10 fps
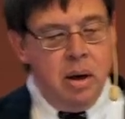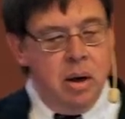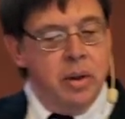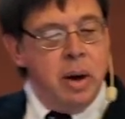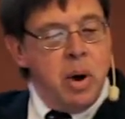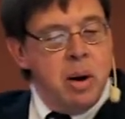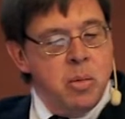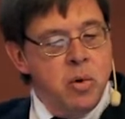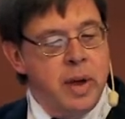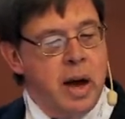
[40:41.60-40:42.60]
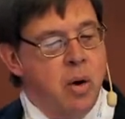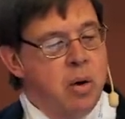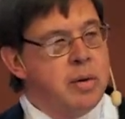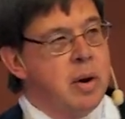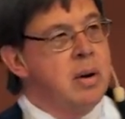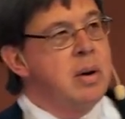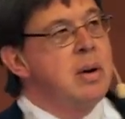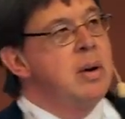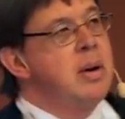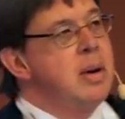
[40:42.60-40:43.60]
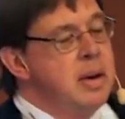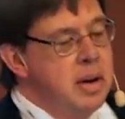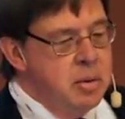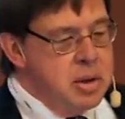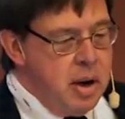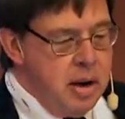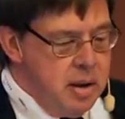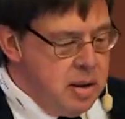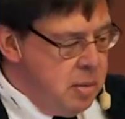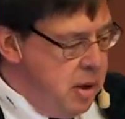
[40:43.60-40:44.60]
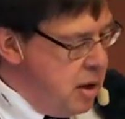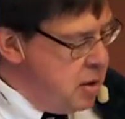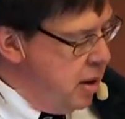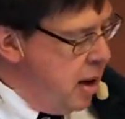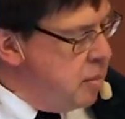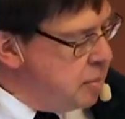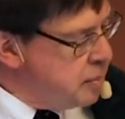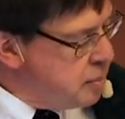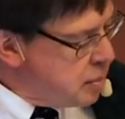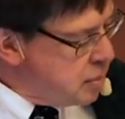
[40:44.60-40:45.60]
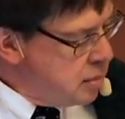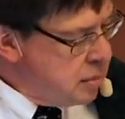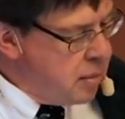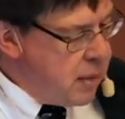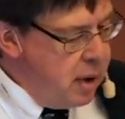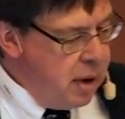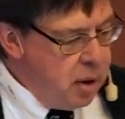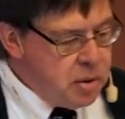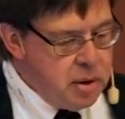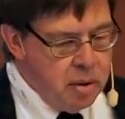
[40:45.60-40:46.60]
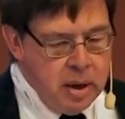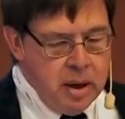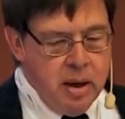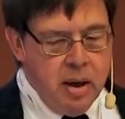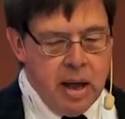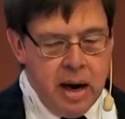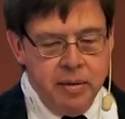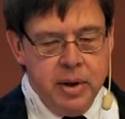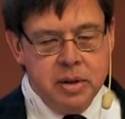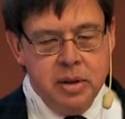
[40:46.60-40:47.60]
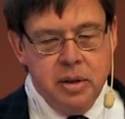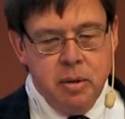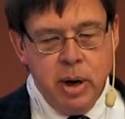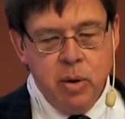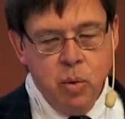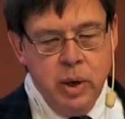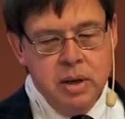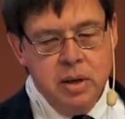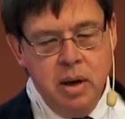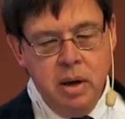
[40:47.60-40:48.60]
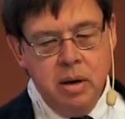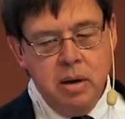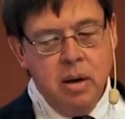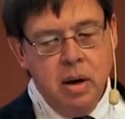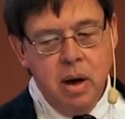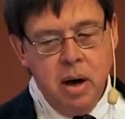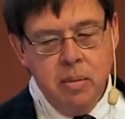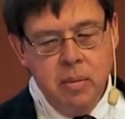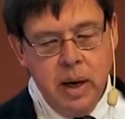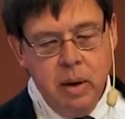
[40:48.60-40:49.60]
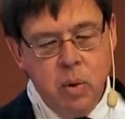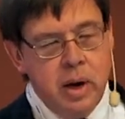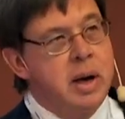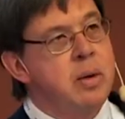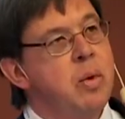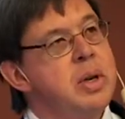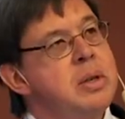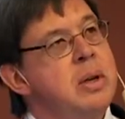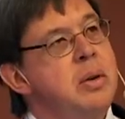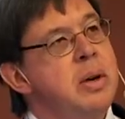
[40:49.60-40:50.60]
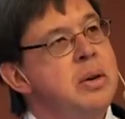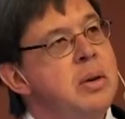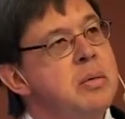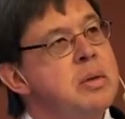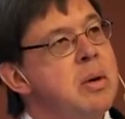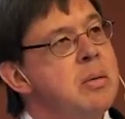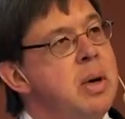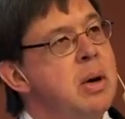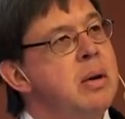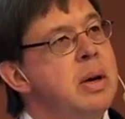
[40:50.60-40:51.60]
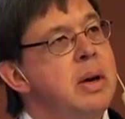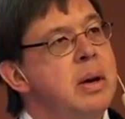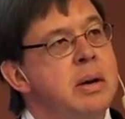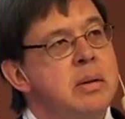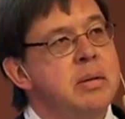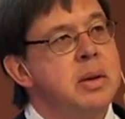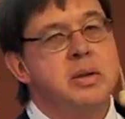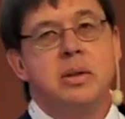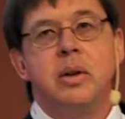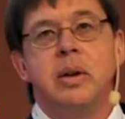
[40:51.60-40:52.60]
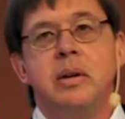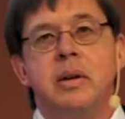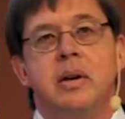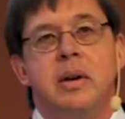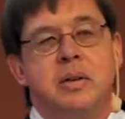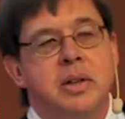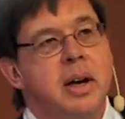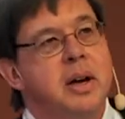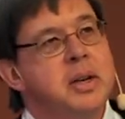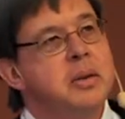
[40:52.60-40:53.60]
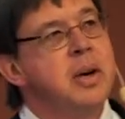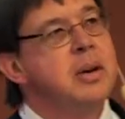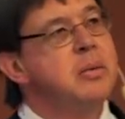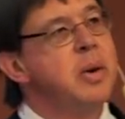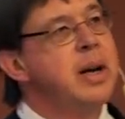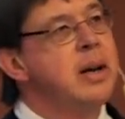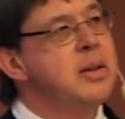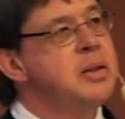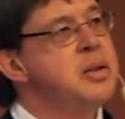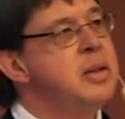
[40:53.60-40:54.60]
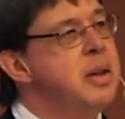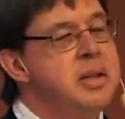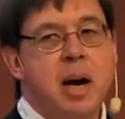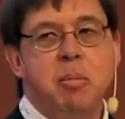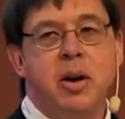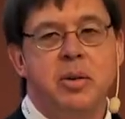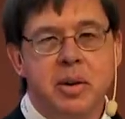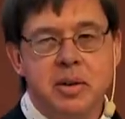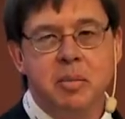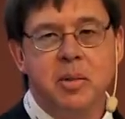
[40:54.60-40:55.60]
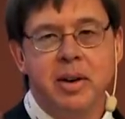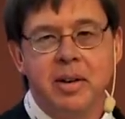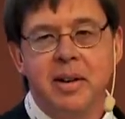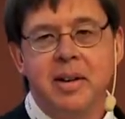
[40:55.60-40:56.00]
You then want to move that over. And I was talking to someone yesterday. You know, so a lot of this is about reasoning and what kind of reasoning you need to do. So here in this is Lund, Shanghai Jiaotong ranking. This is in the top 100 somewhere.